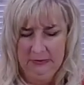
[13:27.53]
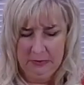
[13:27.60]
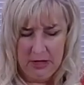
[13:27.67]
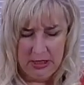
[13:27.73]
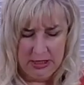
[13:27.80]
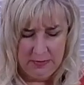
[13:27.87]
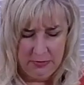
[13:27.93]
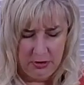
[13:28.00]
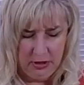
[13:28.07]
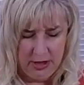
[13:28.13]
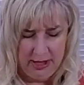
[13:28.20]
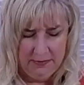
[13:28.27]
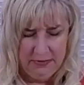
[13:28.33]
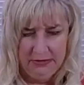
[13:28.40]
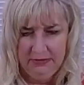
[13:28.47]
poly
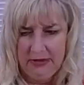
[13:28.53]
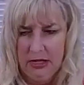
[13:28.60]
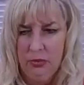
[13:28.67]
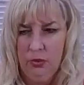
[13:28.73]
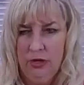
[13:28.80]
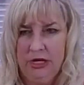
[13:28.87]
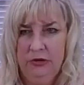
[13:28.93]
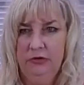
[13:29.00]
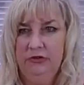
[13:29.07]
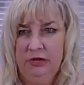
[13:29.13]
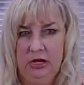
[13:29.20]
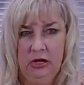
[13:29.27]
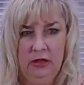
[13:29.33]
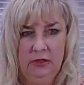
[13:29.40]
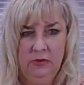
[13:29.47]
burlap is like what you see
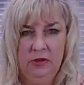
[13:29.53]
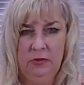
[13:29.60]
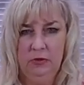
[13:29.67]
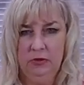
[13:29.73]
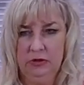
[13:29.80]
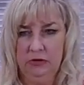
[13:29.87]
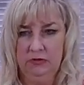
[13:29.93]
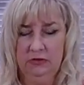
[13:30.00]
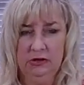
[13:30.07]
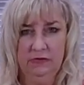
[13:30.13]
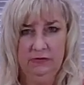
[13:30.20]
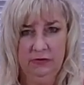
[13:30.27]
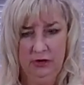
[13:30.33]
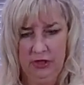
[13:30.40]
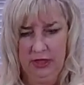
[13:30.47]
all the people using
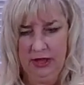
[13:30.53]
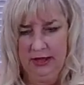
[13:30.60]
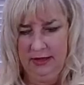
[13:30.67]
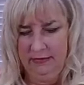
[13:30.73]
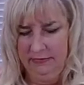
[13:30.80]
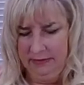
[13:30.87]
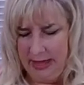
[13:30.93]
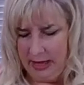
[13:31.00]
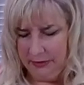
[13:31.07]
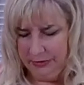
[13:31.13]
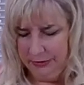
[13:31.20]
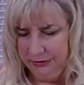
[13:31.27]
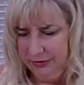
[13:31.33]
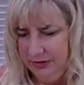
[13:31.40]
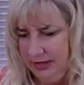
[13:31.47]
for the
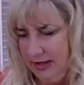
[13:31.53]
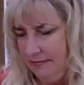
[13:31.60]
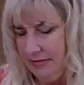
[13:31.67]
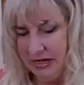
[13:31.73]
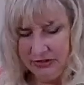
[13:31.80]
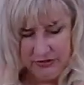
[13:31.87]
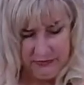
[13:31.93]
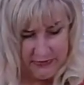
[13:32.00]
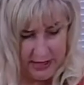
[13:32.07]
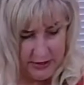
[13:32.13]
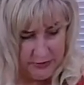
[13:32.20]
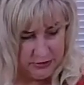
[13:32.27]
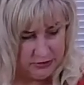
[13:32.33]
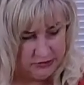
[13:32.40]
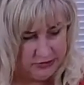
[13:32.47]
flowers, the mesh
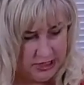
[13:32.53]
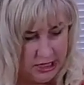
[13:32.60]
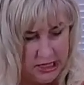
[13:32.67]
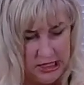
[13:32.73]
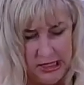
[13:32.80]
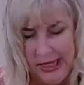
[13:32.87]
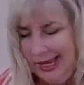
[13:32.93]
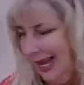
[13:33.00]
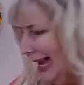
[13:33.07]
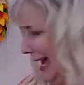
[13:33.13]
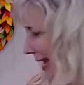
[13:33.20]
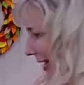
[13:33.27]
flowers. And